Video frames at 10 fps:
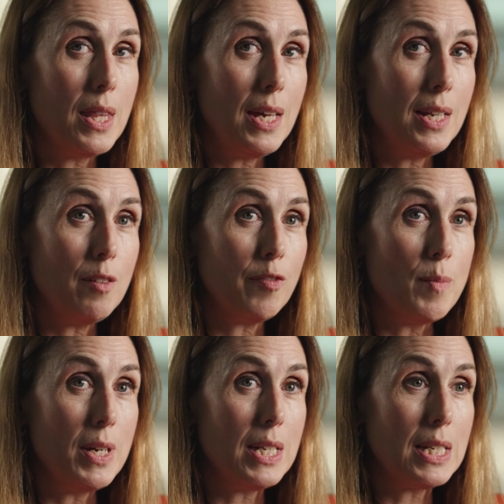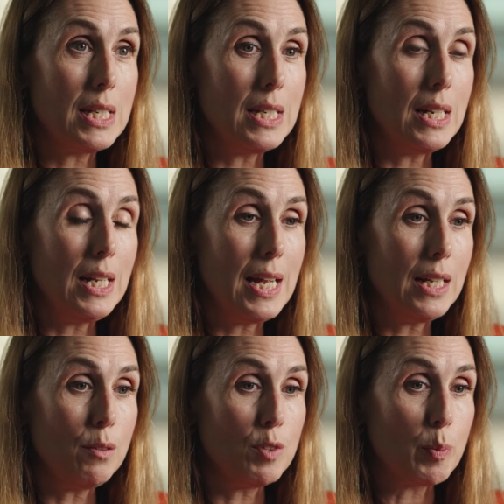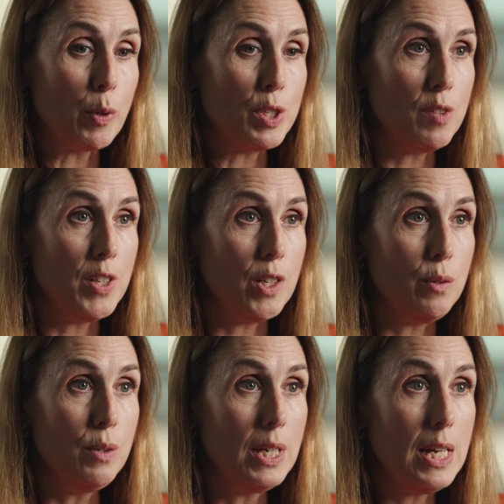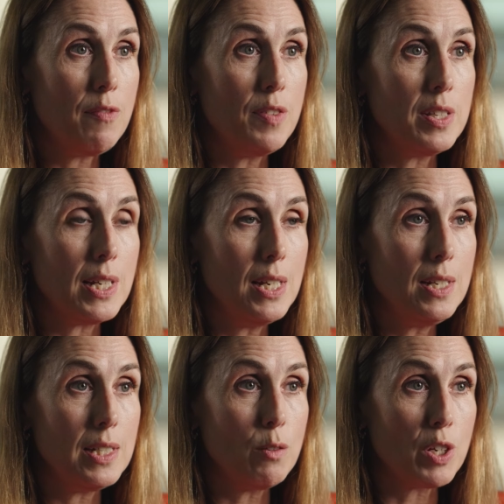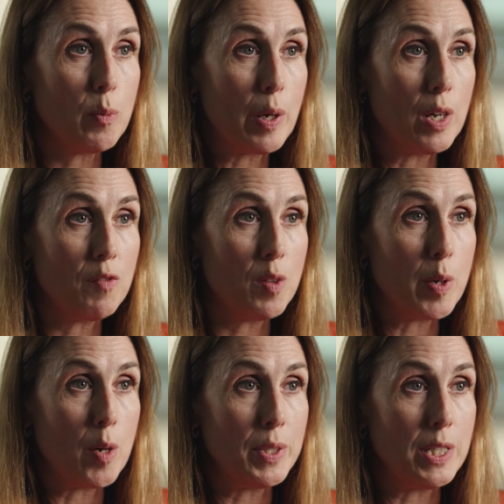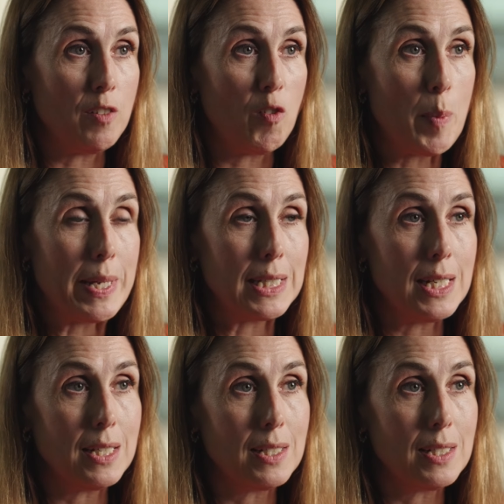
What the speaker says: then from a landlord's point of view, if the tenant is occupying for the purposes of a business,